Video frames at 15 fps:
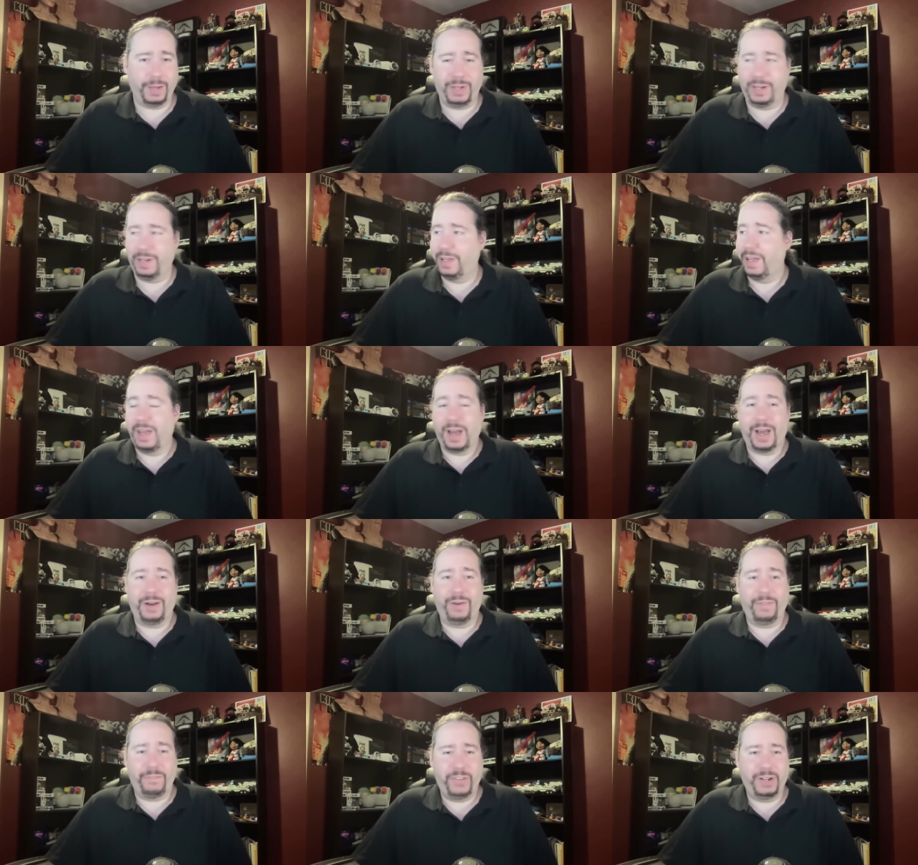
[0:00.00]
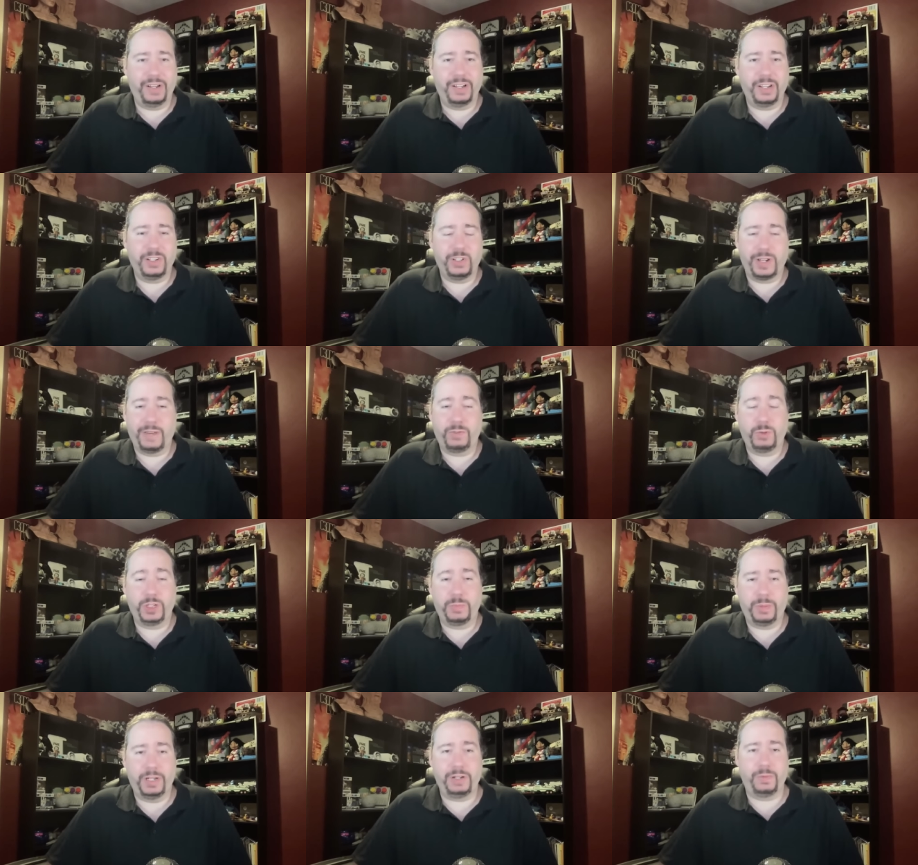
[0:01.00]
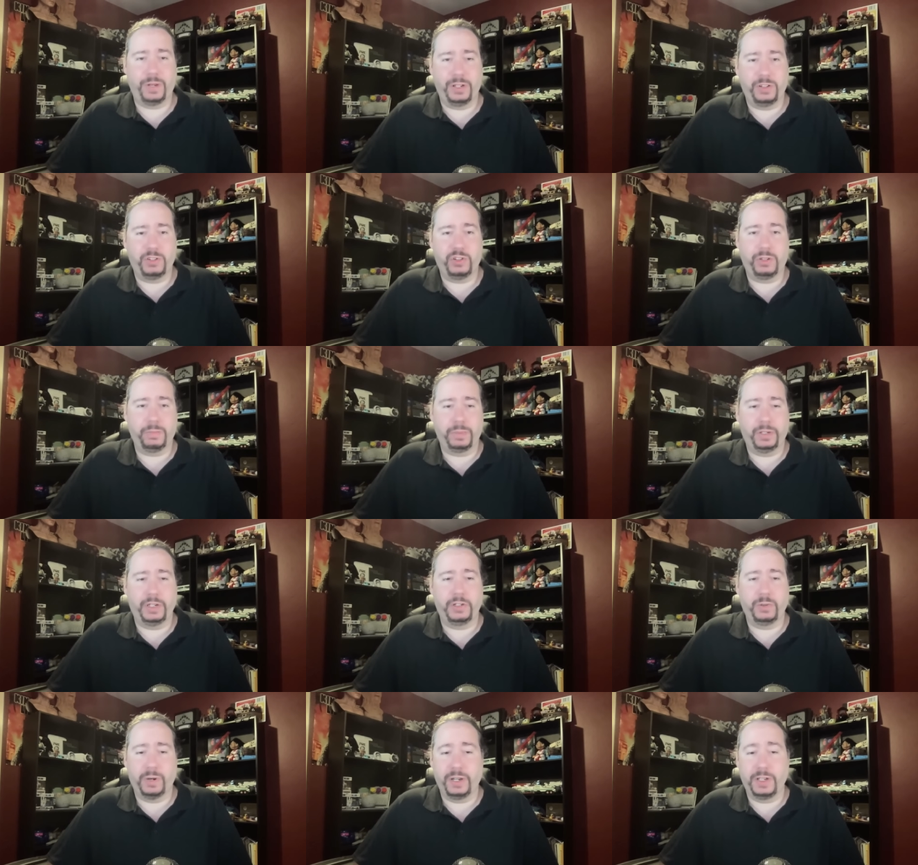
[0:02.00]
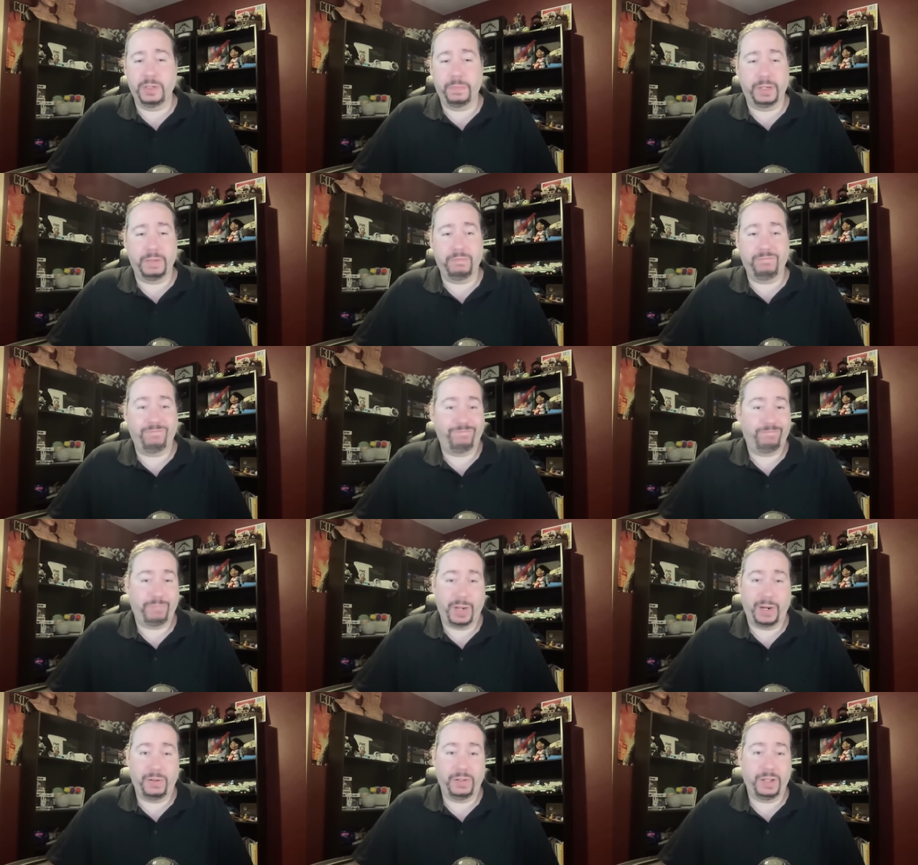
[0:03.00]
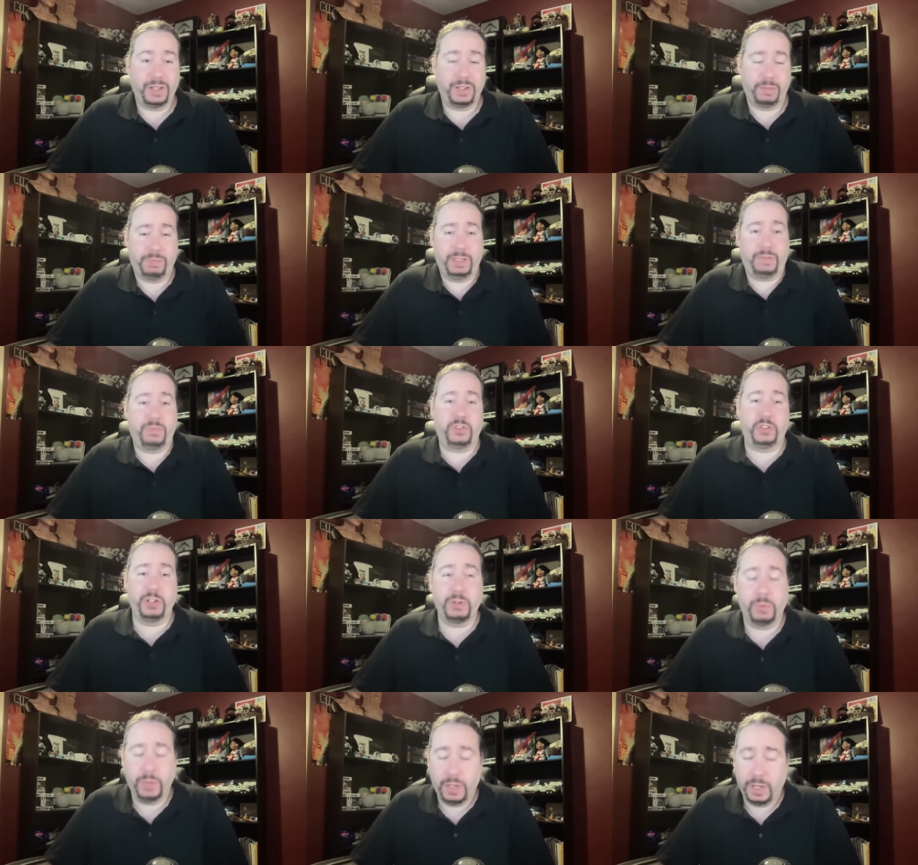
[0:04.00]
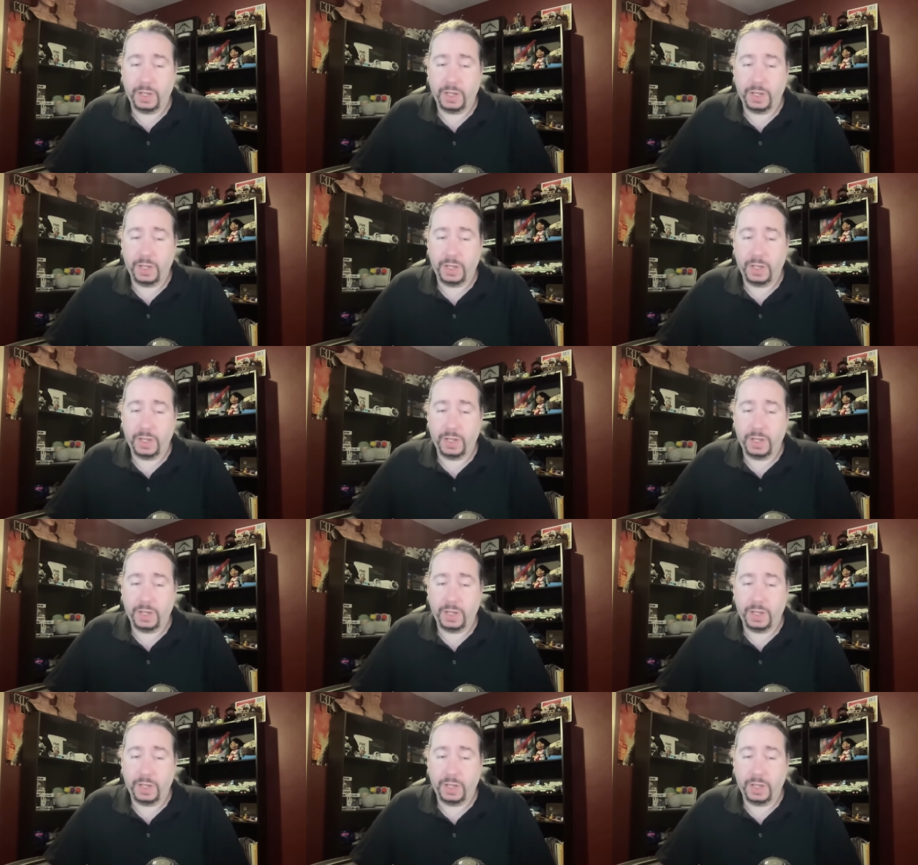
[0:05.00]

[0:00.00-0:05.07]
mean, I don't feel like I should have to explain why you shouldn't plagiarize, but apparently I sometimes do.